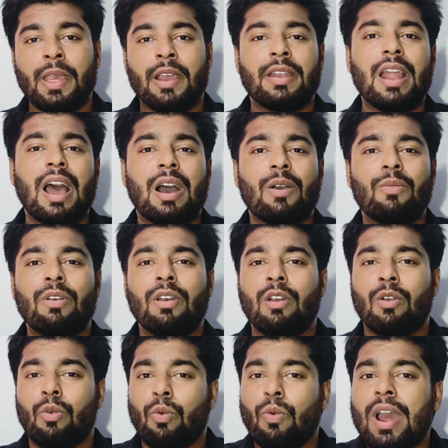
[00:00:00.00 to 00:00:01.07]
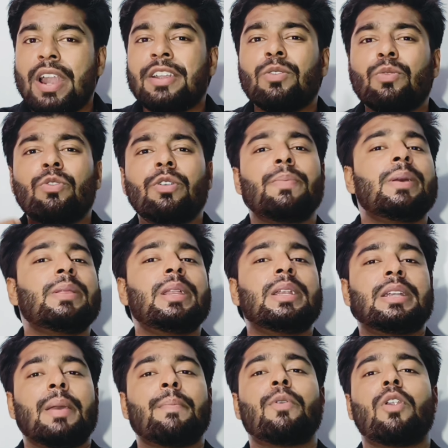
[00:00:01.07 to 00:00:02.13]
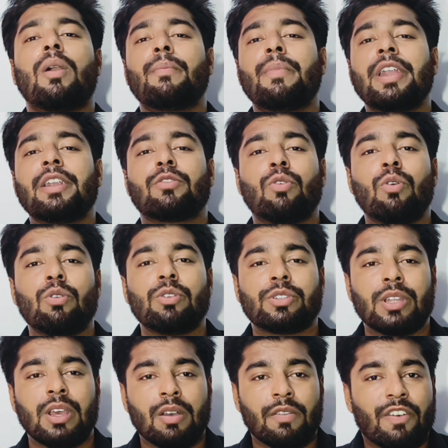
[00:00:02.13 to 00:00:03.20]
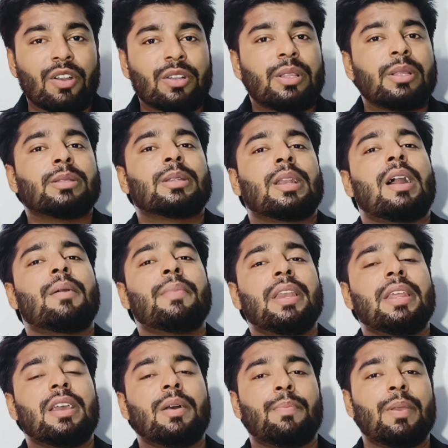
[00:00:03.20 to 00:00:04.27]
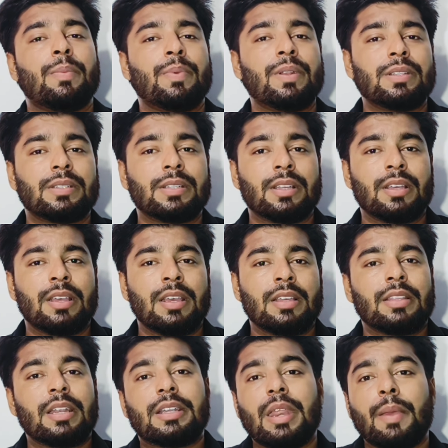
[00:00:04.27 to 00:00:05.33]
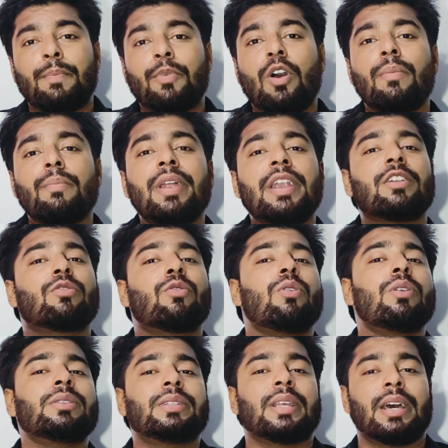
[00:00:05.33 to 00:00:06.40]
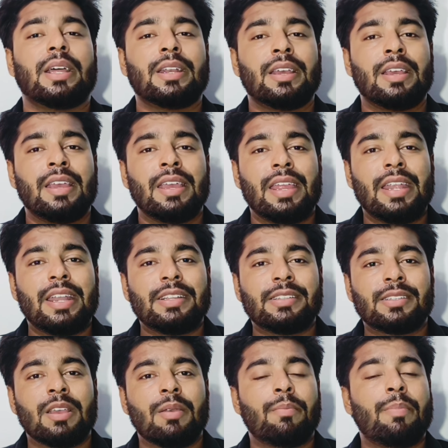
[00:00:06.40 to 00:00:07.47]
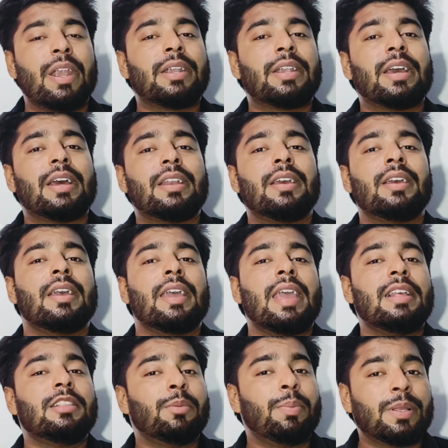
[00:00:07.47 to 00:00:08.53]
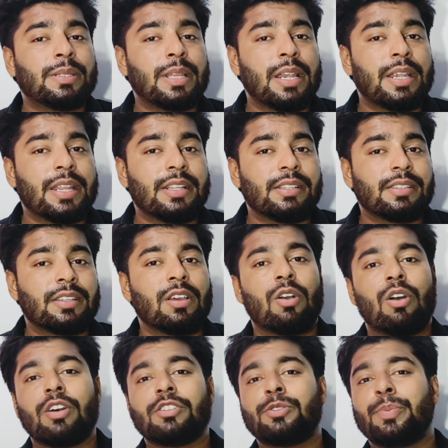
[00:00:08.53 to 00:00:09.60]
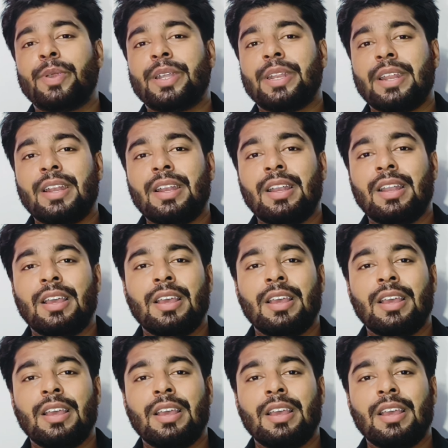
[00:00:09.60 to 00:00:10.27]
Now, what would be the development goals for the slum area peoples? The development goals are, it is better health facilities, hospital,